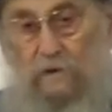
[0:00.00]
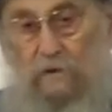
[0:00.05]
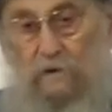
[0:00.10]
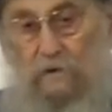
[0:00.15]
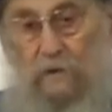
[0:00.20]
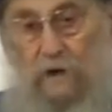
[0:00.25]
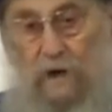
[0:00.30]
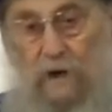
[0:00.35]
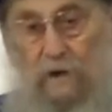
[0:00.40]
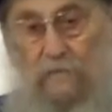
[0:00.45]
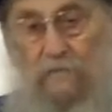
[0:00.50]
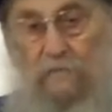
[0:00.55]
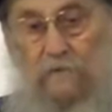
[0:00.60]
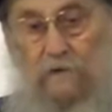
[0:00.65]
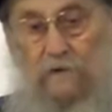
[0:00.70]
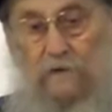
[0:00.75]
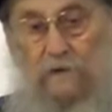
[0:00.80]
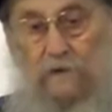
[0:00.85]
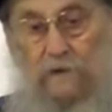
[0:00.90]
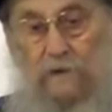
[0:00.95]
who
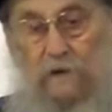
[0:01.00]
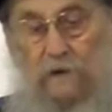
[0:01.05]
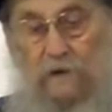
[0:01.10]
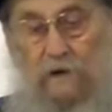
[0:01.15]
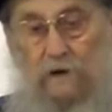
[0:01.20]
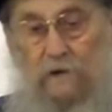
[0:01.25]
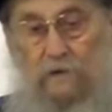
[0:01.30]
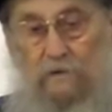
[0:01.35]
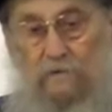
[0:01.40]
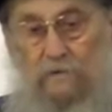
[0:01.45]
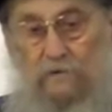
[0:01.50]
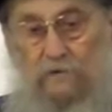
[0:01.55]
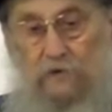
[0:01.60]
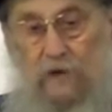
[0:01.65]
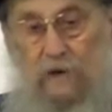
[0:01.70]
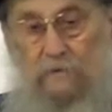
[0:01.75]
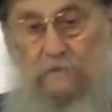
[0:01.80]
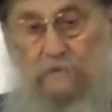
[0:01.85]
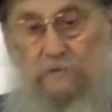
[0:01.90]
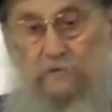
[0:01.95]
every year in
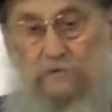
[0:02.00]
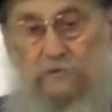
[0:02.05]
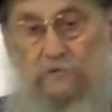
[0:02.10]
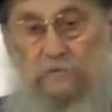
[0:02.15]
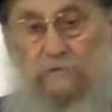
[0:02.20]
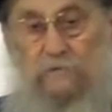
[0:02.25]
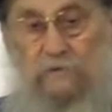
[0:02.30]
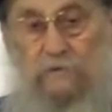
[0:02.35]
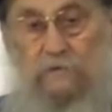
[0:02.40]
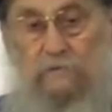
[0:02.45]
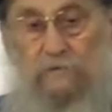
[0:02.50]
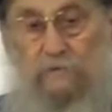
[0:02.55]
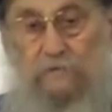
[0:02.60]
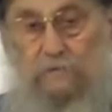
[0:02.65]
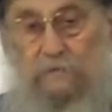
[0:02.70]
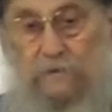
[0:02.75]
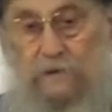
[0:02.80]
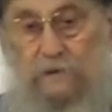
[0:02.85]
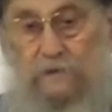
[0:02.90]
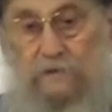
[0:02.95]
Shabbos Teshuva
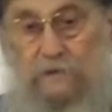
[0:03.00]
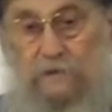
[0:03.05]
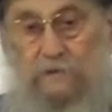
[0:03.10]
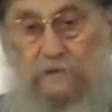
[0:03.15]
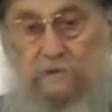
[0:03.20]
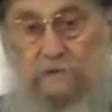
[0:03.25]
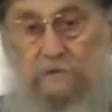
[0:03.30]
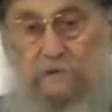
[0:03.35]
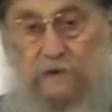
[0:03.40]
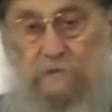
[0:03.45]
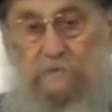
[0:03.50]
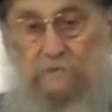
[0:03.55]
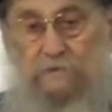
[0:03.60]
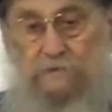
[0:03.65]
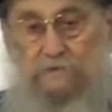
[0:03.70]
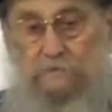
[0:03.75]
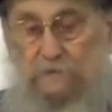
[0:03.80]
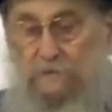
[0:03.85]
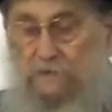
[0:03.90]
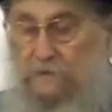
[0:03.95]
repeated the same
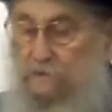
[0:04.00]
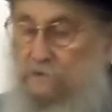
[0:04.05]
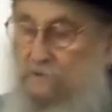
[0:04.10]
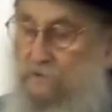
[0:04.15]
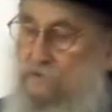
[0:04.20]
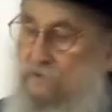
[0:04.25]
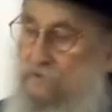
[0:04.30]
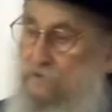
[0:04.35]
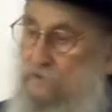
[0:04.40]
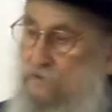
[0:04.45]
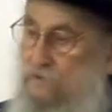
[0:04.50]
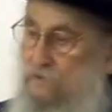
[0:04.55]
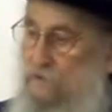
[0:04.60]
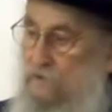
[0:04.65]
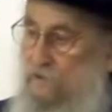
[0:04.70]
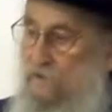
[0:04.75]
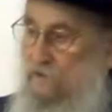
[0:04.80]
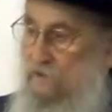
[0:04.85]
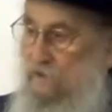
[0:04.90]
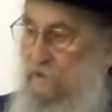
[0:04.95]
speech.
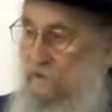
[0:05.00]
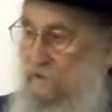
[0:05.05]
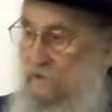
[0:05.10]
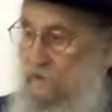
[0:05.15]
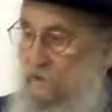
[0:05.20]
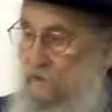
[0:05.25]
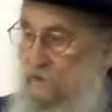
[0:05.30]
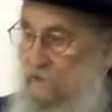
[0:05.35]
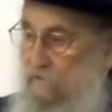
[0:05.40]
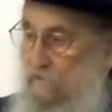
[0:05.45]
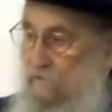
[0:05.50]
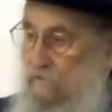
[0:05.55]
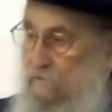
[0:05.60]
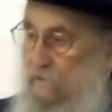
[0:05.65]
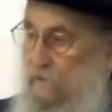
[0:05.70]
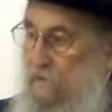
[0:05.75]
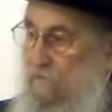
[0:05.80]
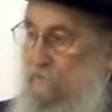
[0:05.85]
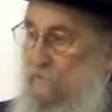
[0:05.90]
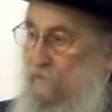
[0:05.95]
When
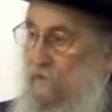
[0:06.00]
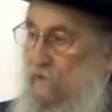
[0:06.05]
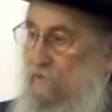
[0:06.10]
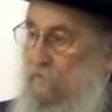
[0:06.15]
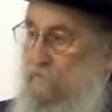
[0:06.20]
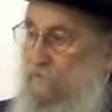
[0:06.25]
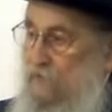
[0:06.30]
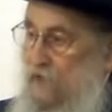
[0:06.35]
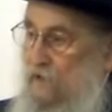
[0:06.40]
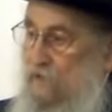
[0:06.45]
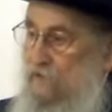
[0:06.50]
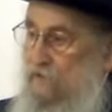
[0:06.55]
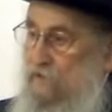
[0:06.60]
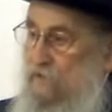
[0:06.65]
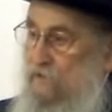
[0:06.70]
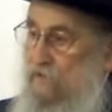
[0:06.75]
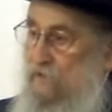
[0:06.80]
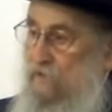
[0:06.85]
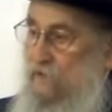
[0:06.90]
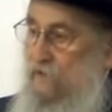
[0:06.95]
people
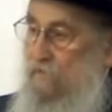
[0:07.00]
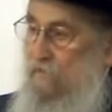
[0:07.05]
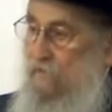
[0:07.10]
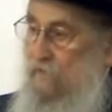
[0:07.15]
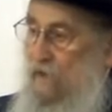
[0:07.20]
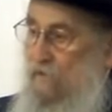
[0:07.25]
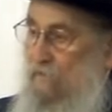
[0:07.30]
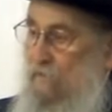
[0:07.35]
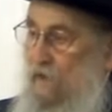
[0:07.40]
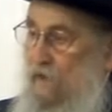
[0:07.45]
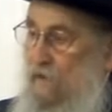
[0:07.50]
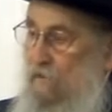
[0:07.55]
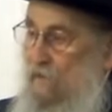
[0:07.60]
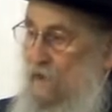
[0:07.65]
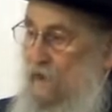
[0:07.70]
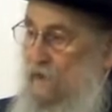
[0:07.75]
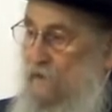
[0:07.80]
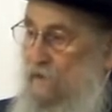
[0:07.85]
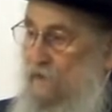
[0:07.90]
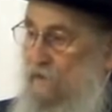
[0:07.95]
objected to him, Rabbi,
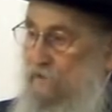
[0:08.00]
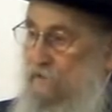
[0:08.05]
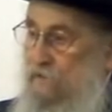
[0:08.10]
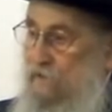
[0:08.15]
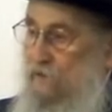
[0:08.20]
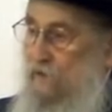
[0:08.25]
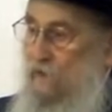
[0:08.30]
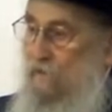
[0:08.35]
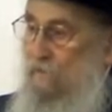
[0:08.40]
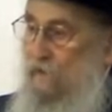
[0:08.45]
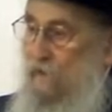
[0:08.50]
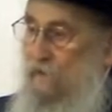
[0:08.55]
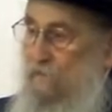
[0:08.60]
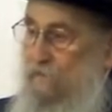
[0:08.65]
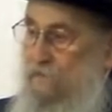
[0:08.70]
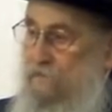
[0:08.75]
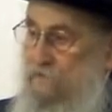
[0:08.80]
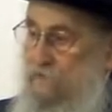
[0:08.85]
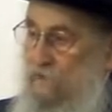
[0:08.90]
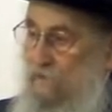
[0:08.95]
why can't you come
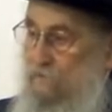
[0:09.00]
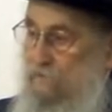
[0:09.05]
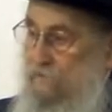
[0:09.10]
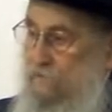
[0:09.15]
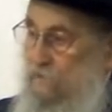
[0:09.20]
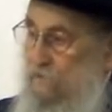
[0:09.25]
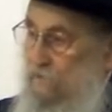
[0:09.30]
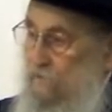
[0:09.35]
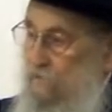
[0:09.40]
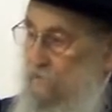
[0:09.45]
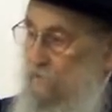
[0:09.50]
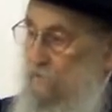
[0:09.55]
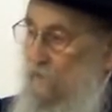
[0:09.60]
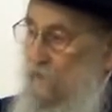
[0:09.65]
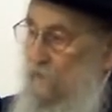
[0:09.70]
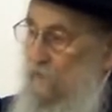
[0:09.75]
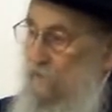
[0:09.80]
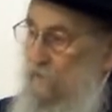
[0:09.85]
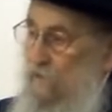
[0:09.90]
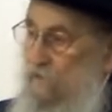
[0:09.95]
up with something new?
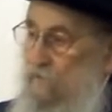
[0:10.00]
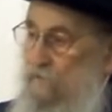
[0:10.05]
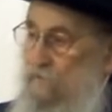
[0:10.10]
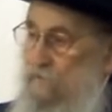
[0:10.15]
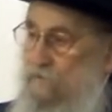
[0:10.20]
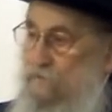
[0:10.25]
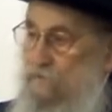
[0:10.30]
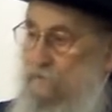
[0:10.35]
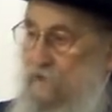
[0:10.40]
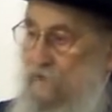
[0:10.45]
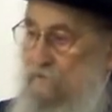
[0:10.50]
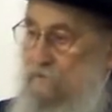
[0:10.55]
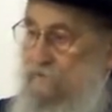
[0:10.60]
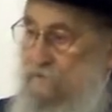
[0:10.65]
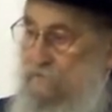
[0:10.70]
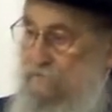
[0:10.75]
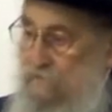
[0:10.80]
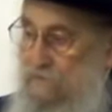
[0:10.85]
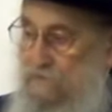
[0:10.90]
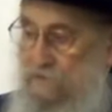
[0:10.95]
Why always the same
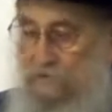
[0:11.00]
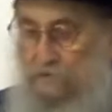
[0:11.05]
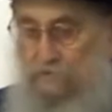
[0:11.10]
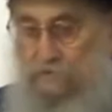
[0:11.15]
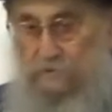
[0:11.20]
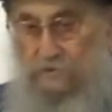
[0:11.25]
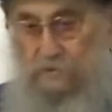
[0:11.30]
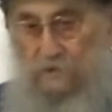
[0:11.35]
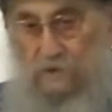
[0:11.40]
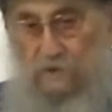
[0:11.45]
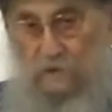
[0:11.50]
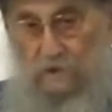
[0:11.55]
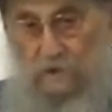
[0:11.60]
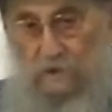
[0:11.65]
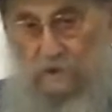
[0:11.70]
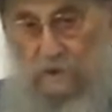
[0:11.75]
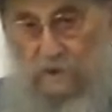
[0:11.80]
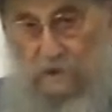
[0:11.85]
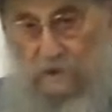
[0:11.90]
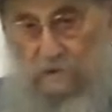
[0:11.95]
speech?
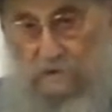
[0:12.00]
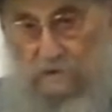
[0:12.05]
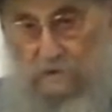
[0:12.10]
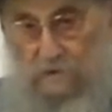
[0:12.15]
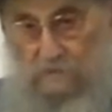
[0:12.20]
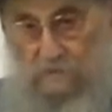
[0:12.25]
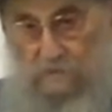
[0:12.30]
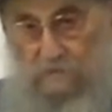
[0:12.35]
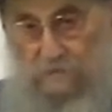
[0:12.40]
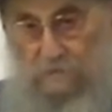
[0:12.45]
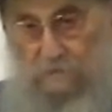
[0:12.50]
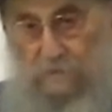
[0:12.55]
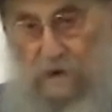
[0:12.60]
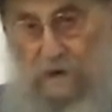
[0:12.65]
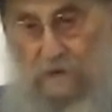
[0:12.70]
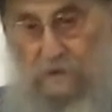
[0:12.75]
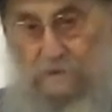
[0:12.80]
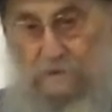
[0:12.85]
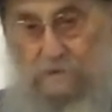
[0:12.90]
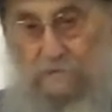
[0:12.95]
And his
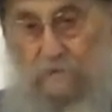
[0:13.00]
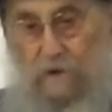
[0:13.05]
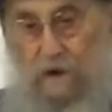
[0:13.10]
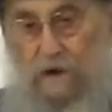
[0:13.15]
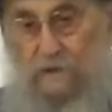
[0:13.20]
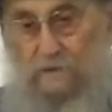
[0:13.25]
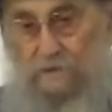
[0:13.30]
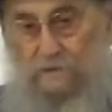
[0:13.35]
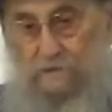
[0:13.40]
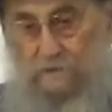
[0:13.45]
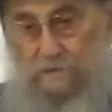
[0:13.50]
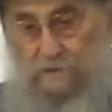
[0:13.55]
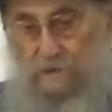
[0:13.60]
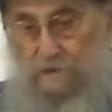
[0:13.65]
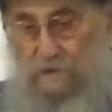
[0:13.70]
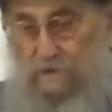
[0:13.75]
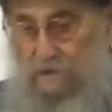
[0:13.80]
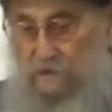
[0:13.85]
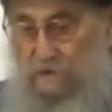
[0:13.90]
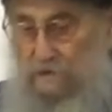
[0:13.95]
response was,